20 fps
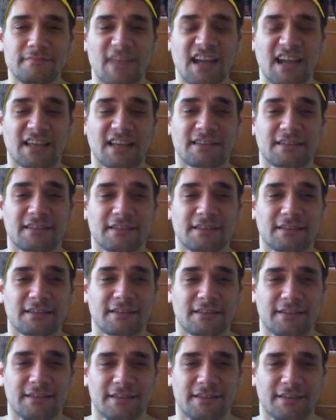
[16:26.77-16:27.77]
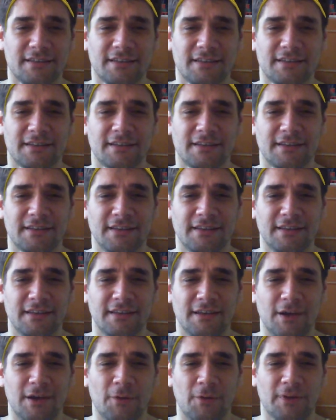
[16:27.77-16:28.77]
And
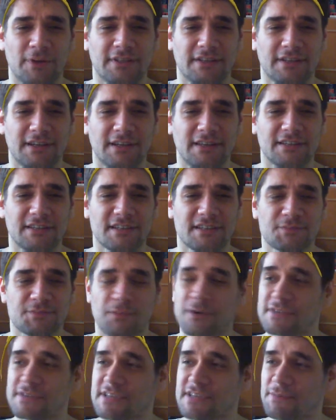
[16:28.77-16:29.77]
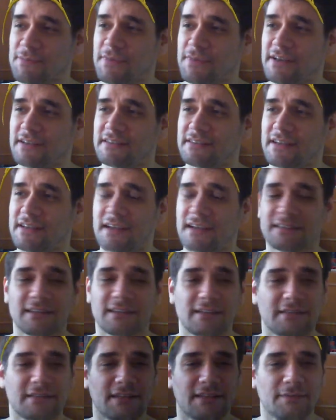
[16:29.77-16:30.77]
with great responsibility I
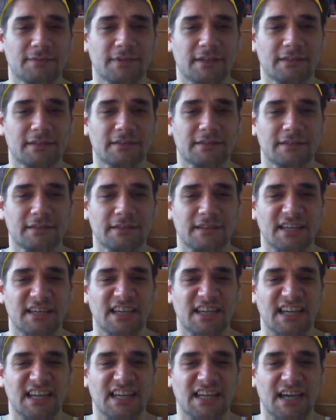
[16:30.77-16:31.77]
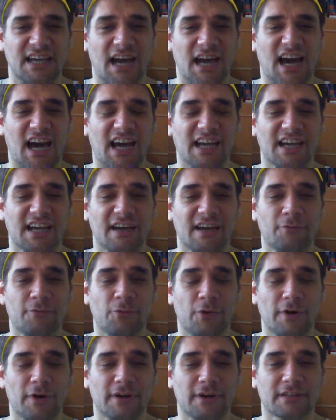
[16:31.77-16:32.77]
tell them that I have
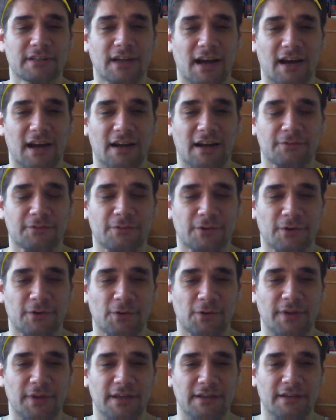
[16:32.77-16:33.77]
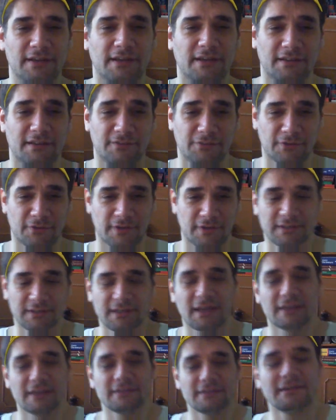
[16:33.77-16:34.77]
worked hard for Romania and for
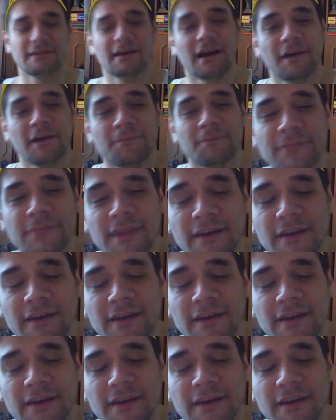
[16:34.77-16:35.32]
Atlantia